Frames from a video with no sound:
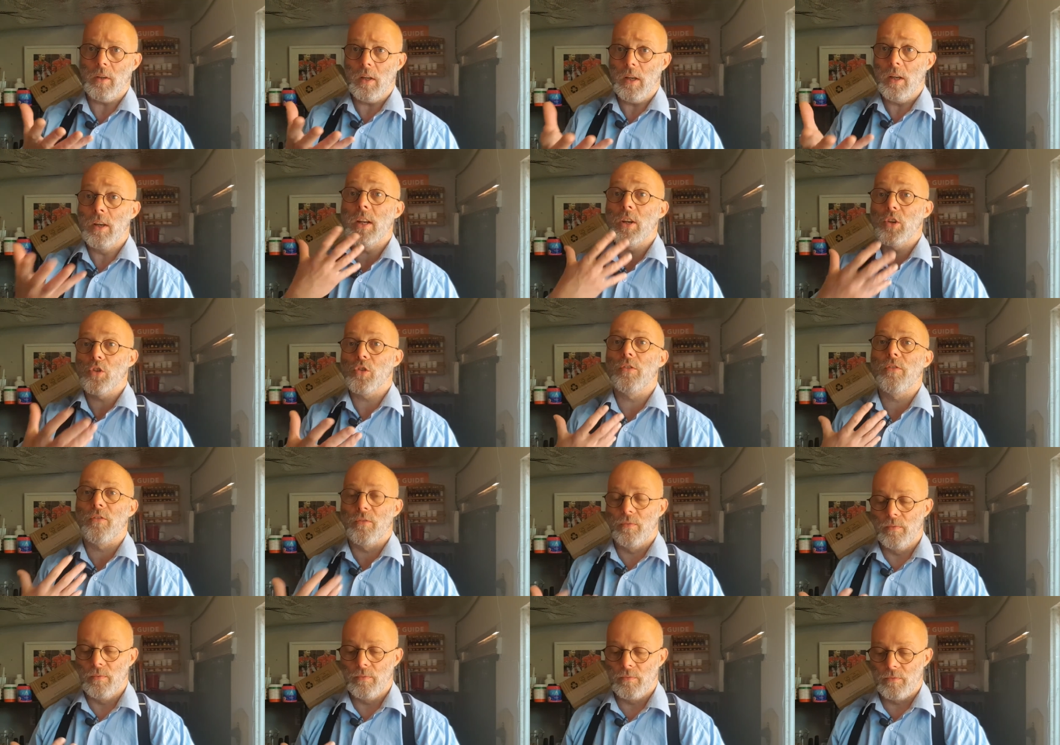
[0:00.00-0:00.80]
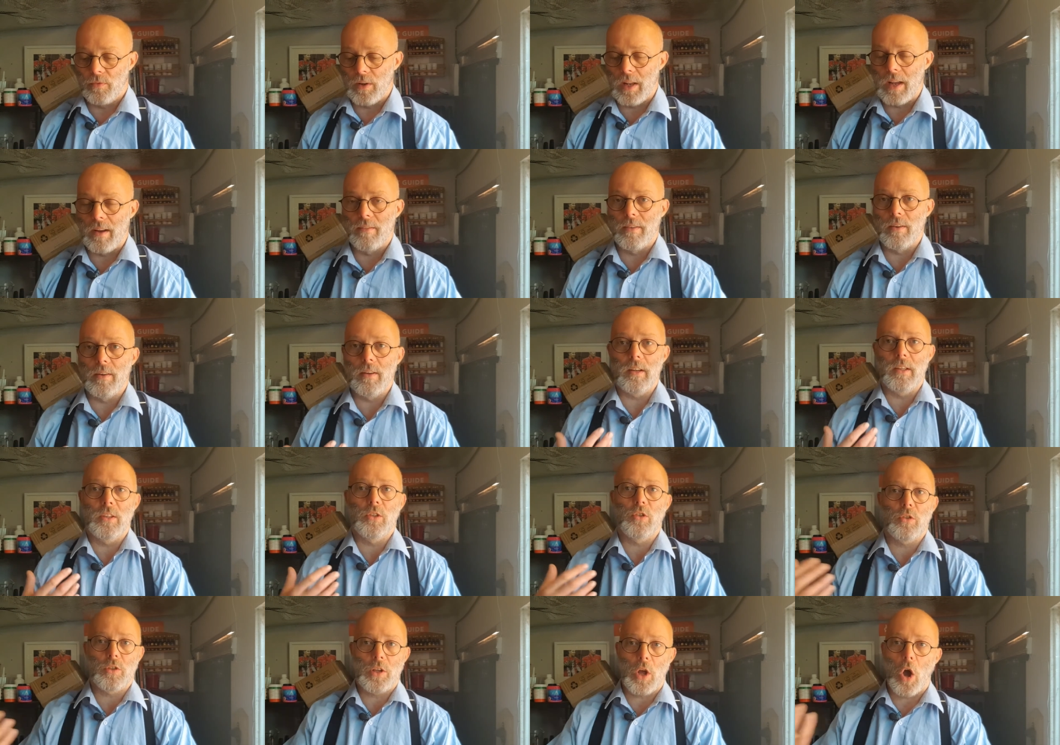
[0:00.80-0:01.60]
Initial flavour
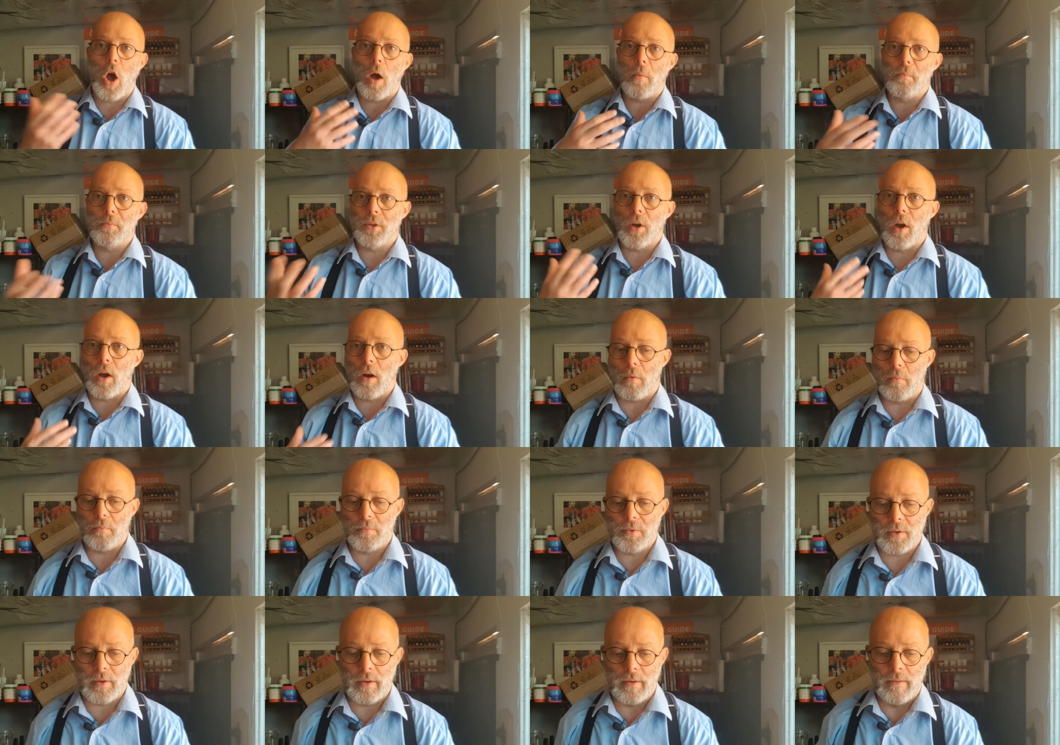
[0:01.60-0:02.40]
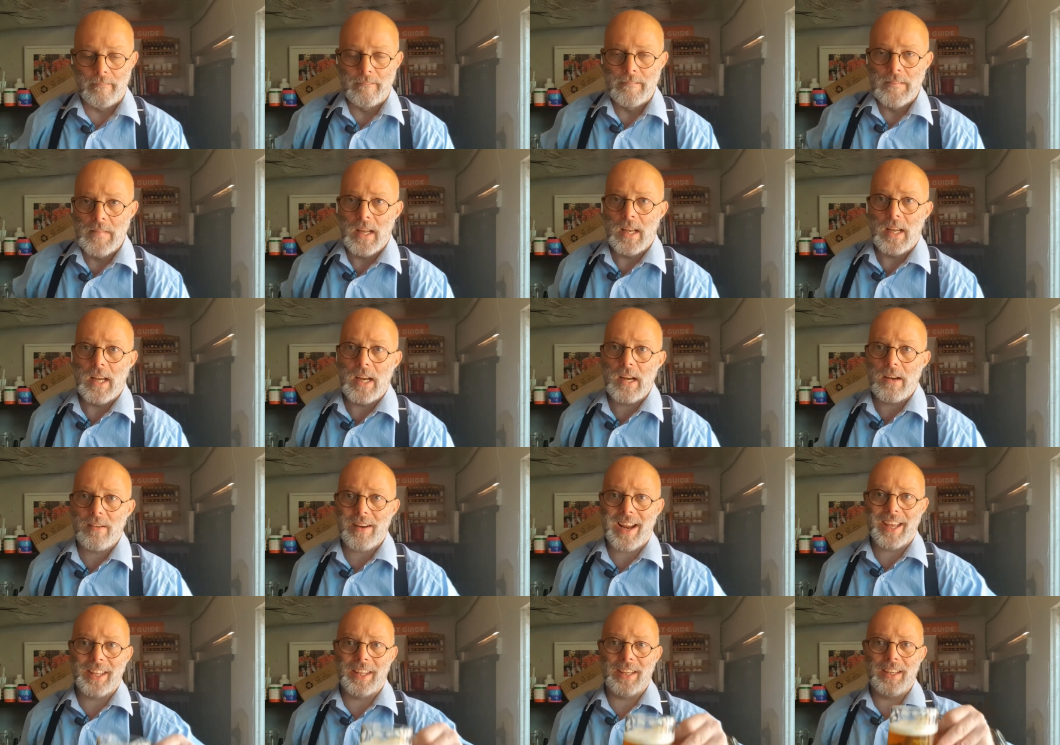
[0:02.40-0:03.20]
is just hops, hops.
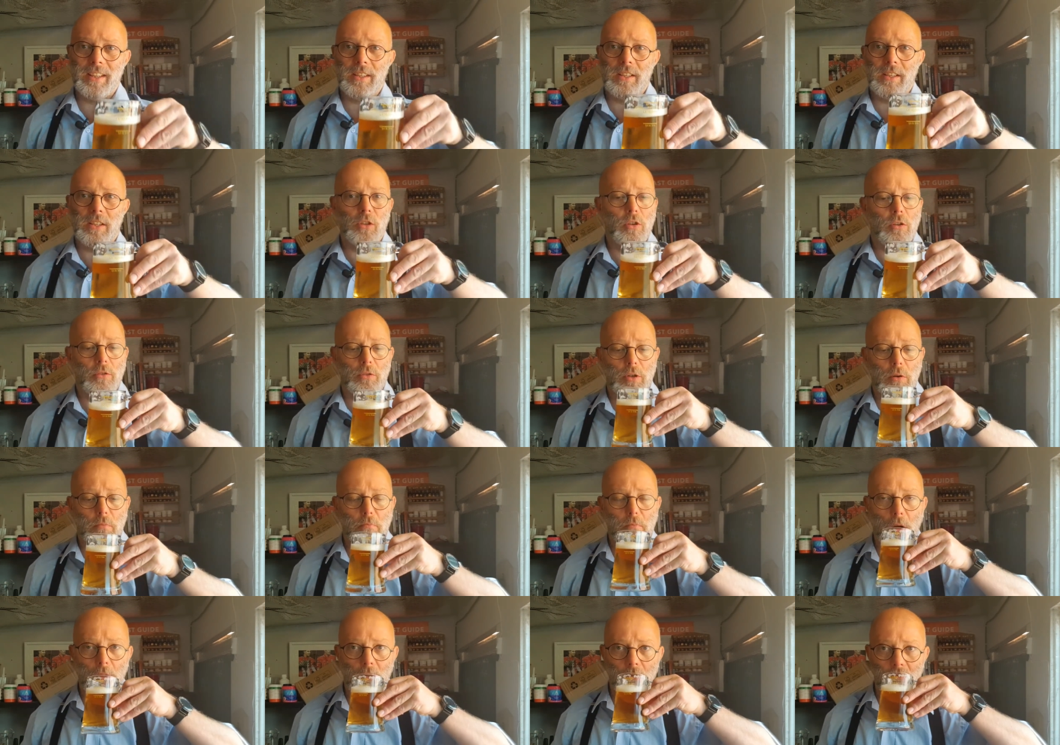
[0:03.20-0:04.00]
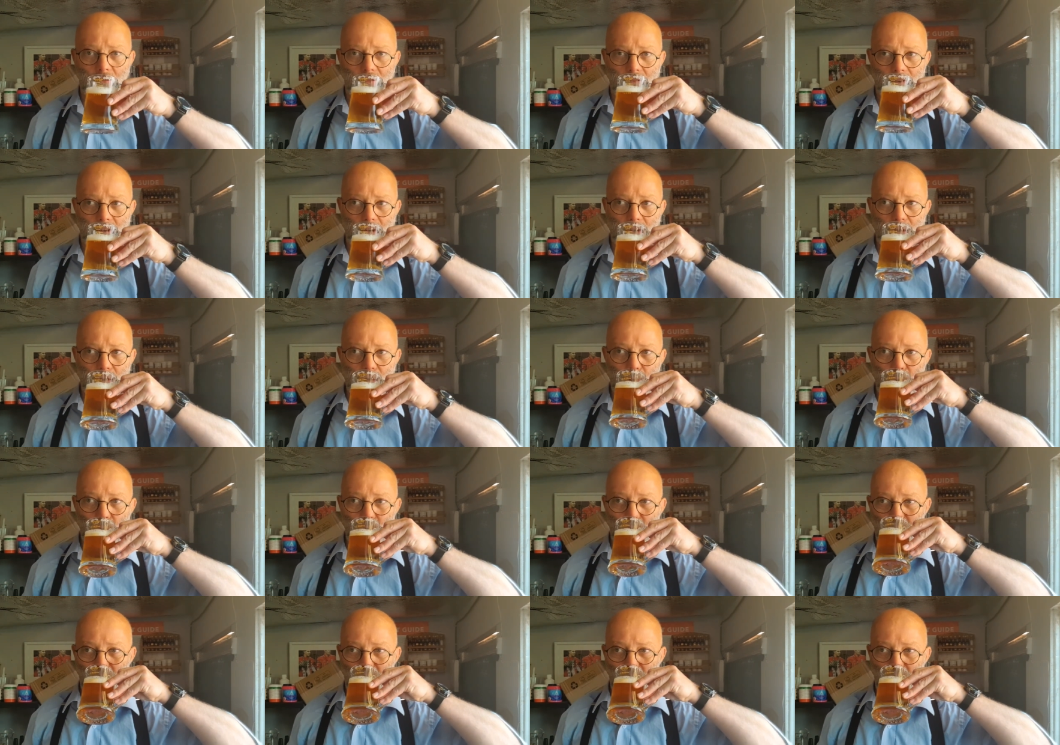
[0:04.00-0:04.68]
Here, I think there's a touch of malt first.